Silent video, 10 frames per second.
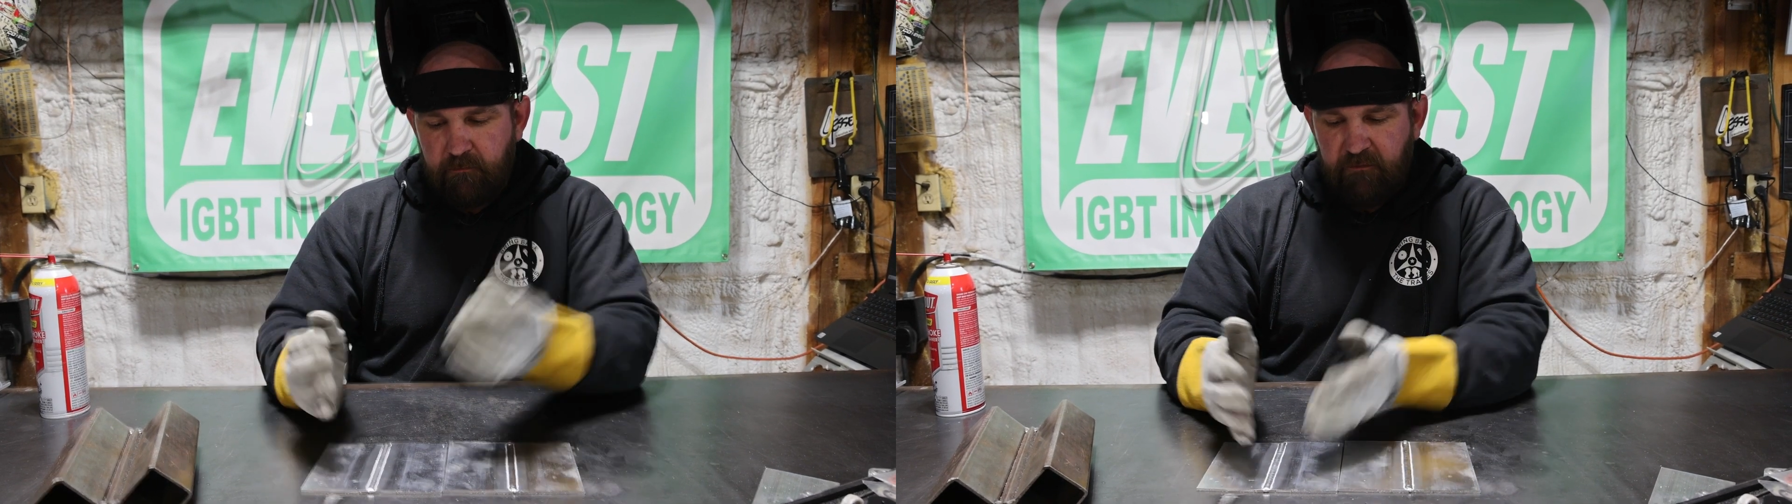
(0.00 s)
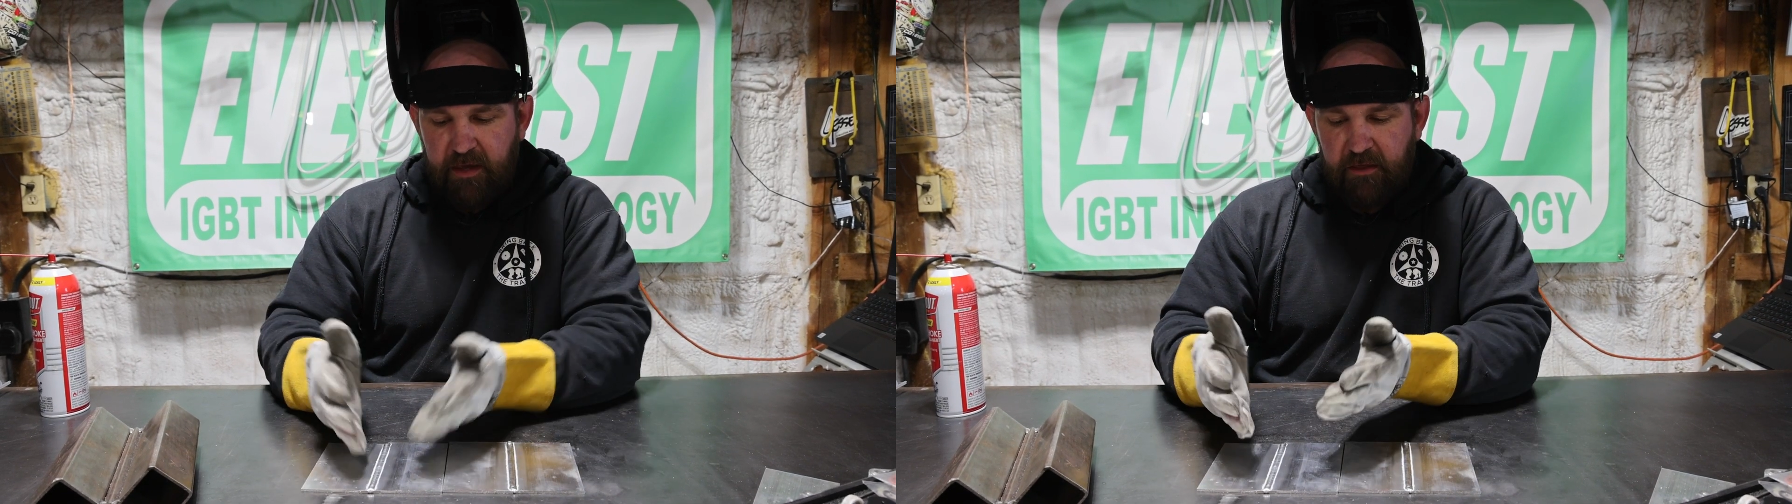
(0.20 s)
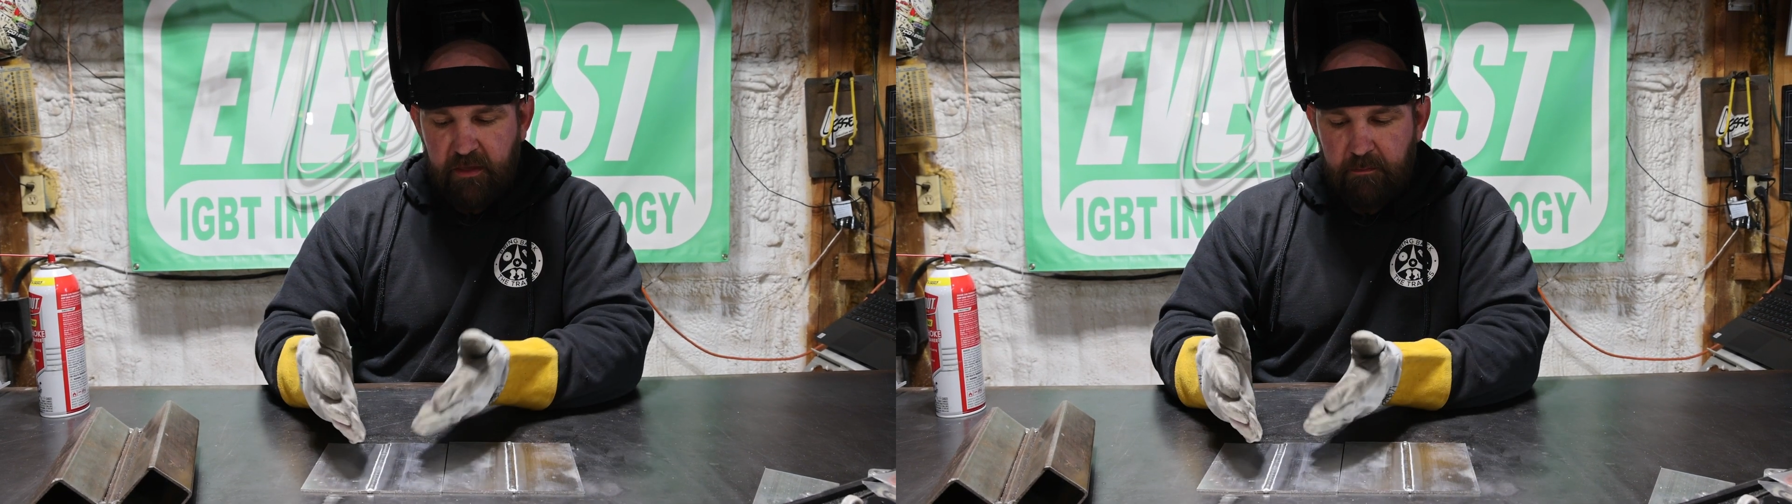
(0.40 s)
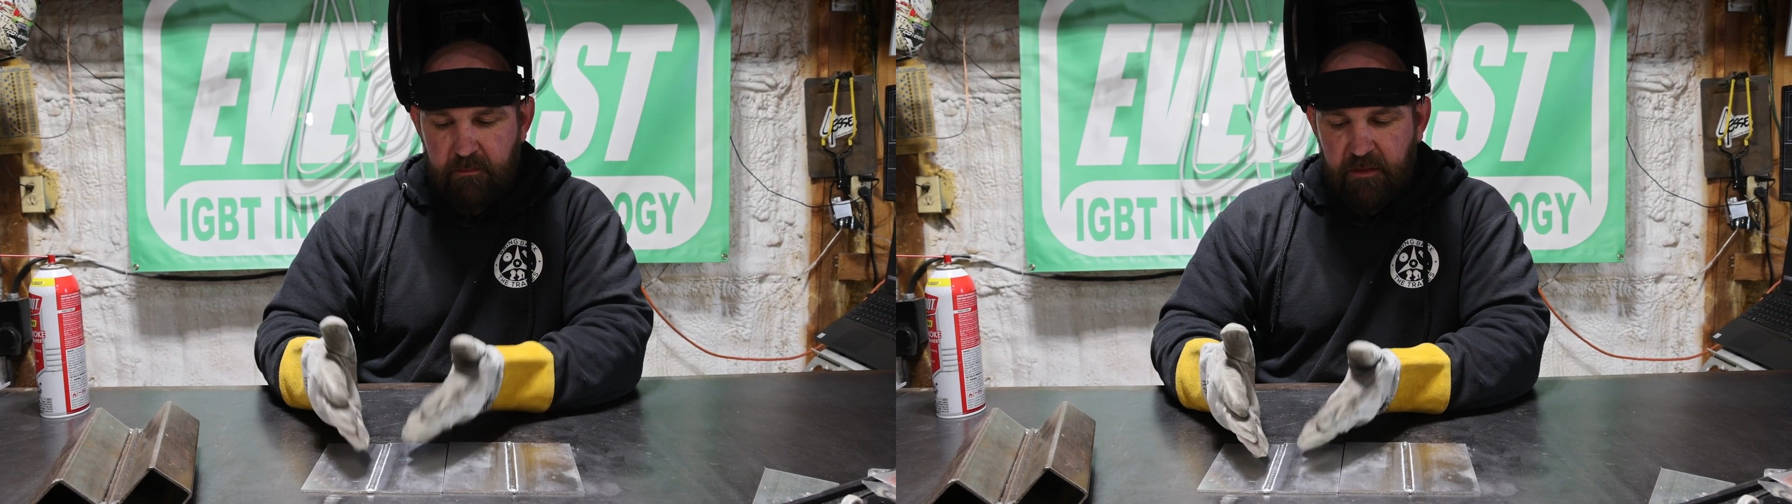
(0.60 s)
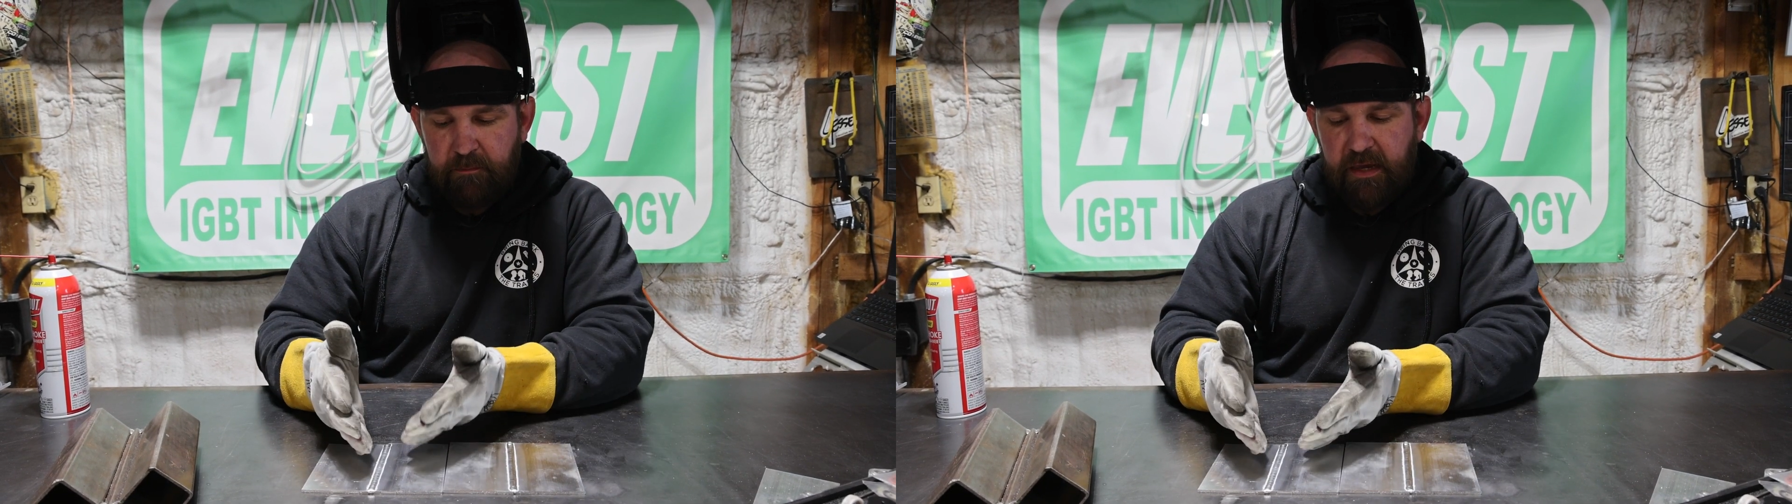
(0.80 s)
via the,
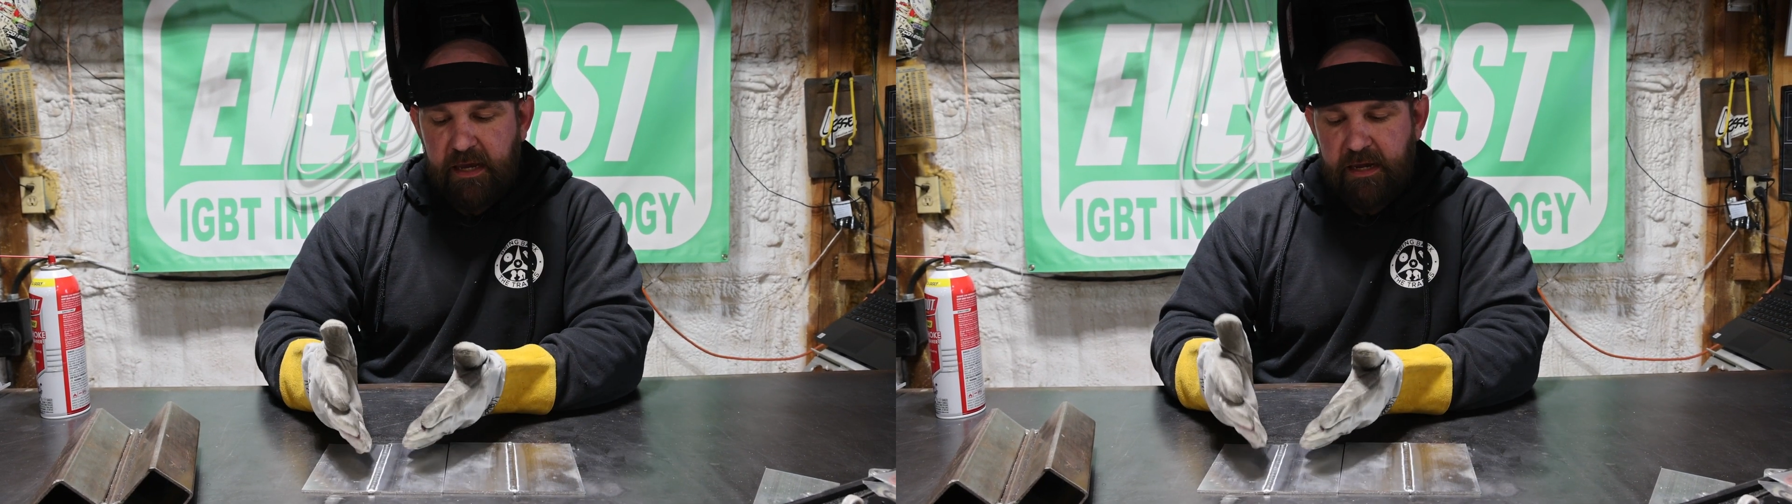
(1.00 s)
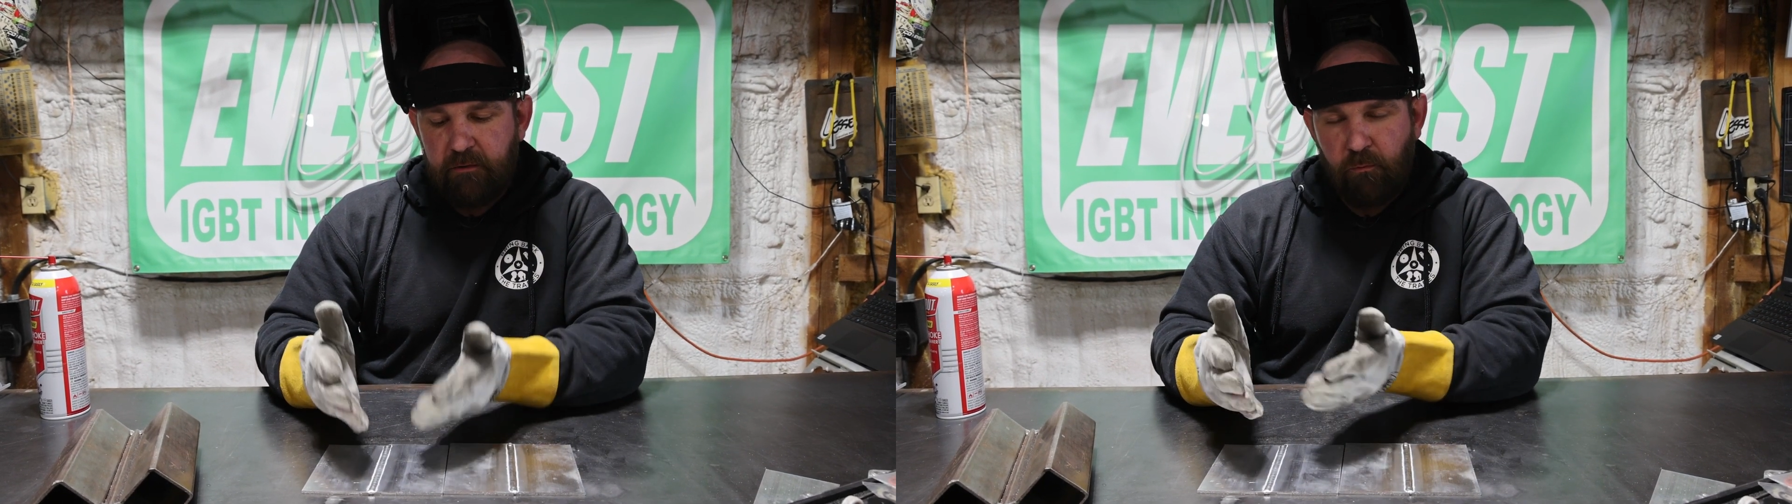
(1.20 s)
the bead